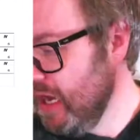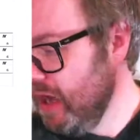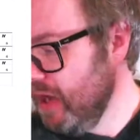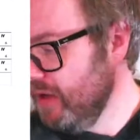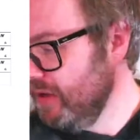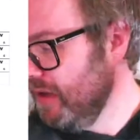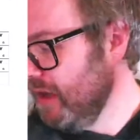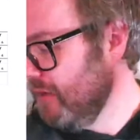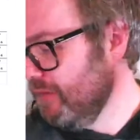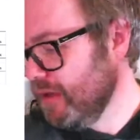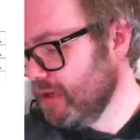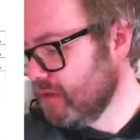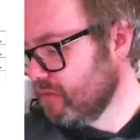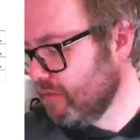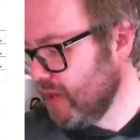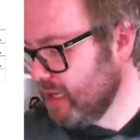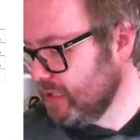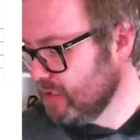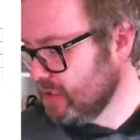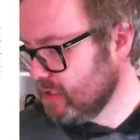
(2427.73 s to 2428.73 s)
another
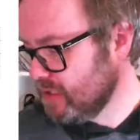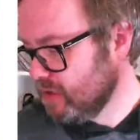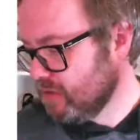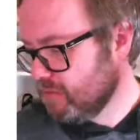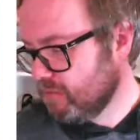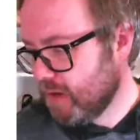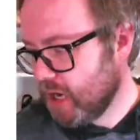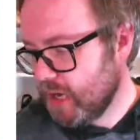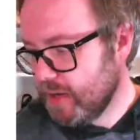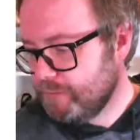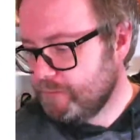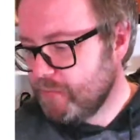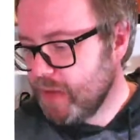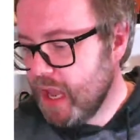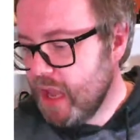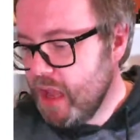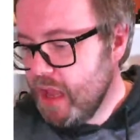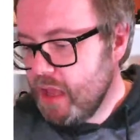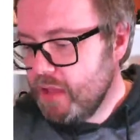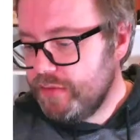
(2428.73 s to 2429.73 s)
great song, right?
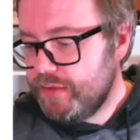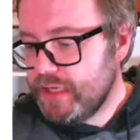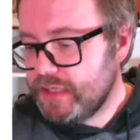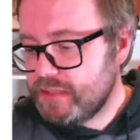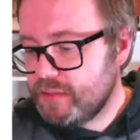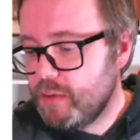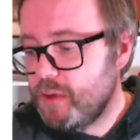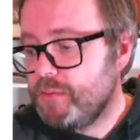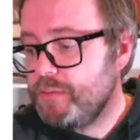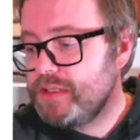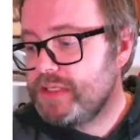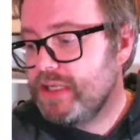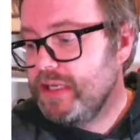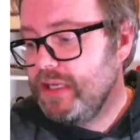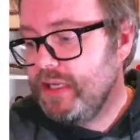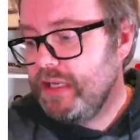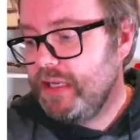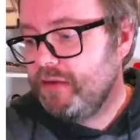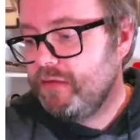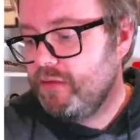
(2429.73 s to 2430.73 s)
This one was a
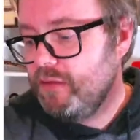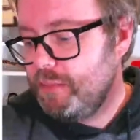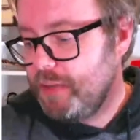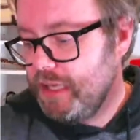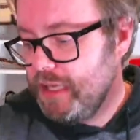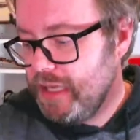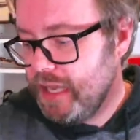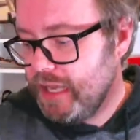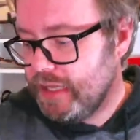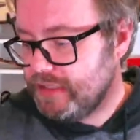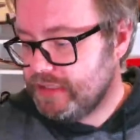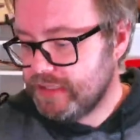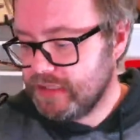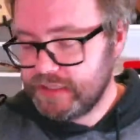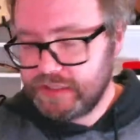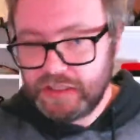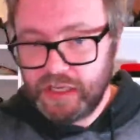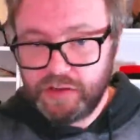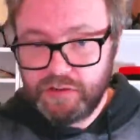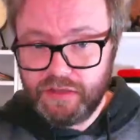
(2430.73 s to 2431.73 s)
little bit later,
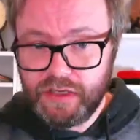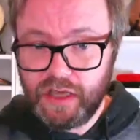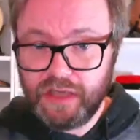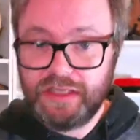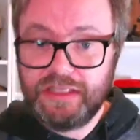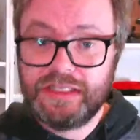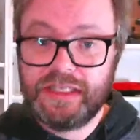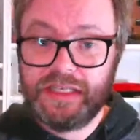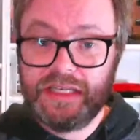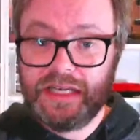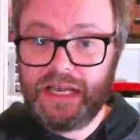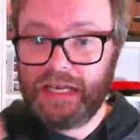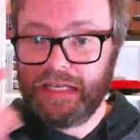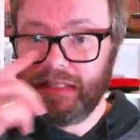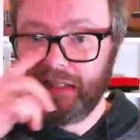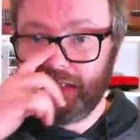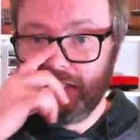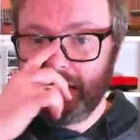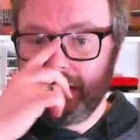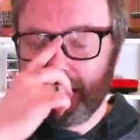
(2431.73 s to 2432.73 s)
so
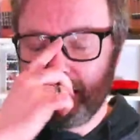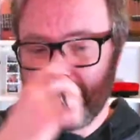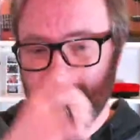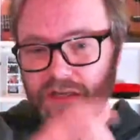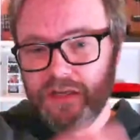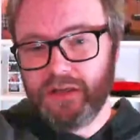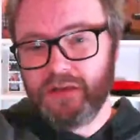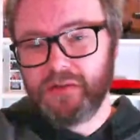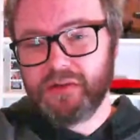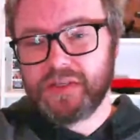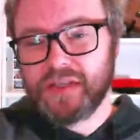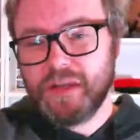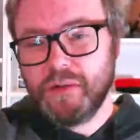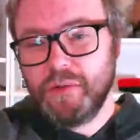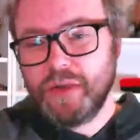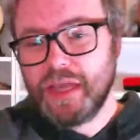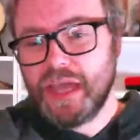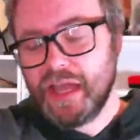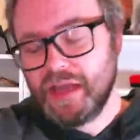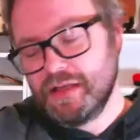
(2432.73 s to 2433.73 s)
1982. So
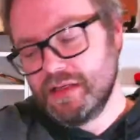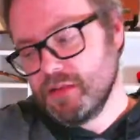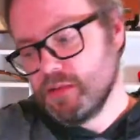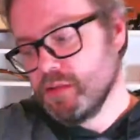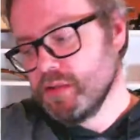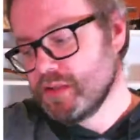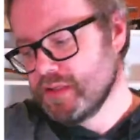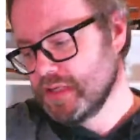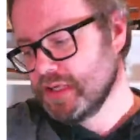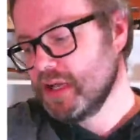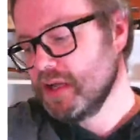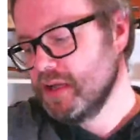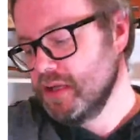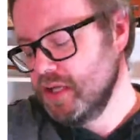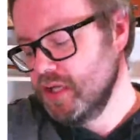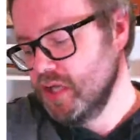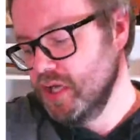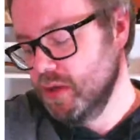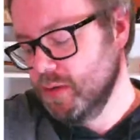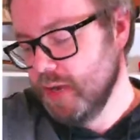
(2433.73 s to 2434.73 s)
we're getting towards the kind
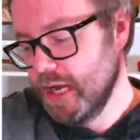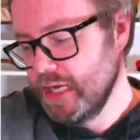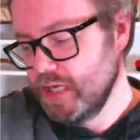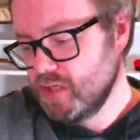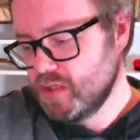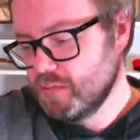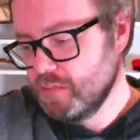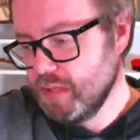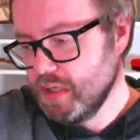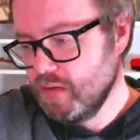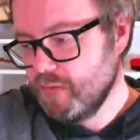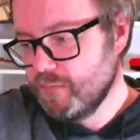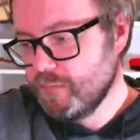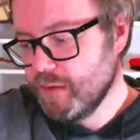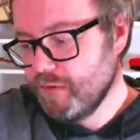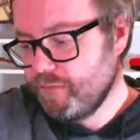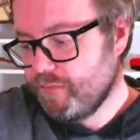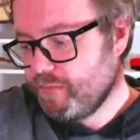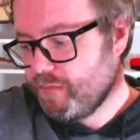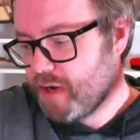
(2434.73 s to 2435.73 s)
of New Age
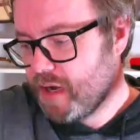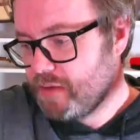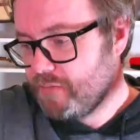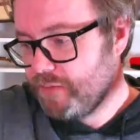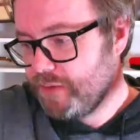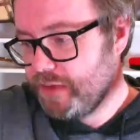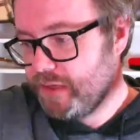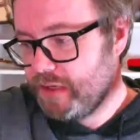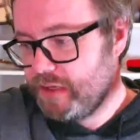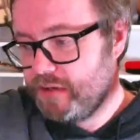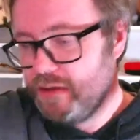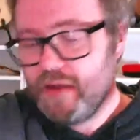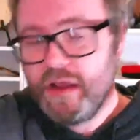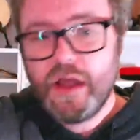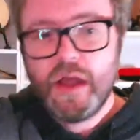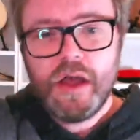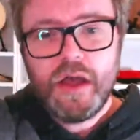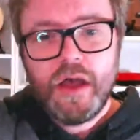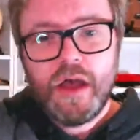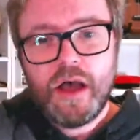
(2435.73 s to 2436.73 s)
movement rather than
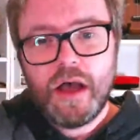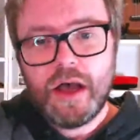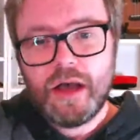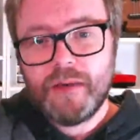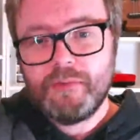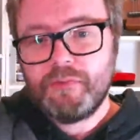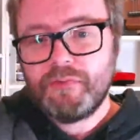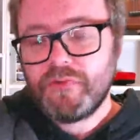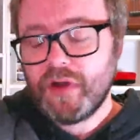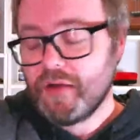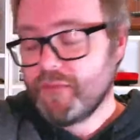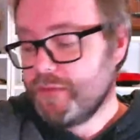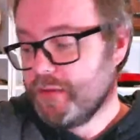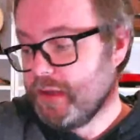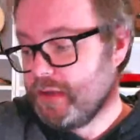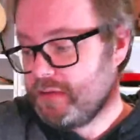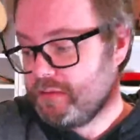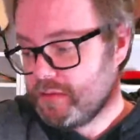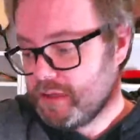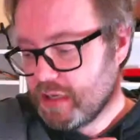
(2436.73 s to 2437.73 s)

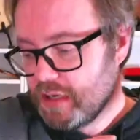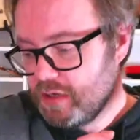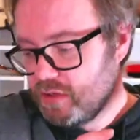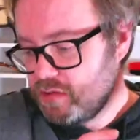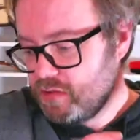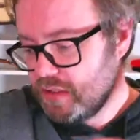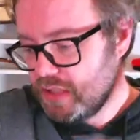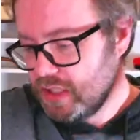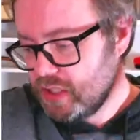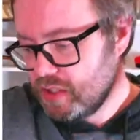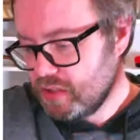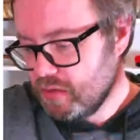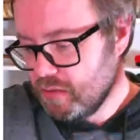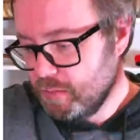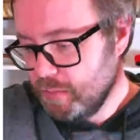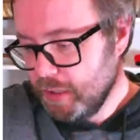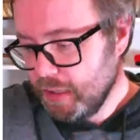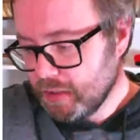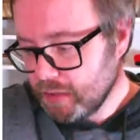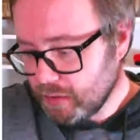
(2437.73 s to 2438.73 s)
kind of
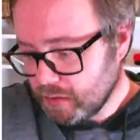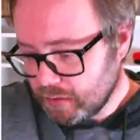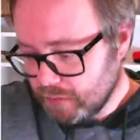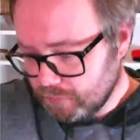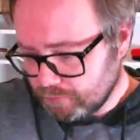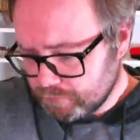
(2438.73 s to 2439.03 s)
traditional punk.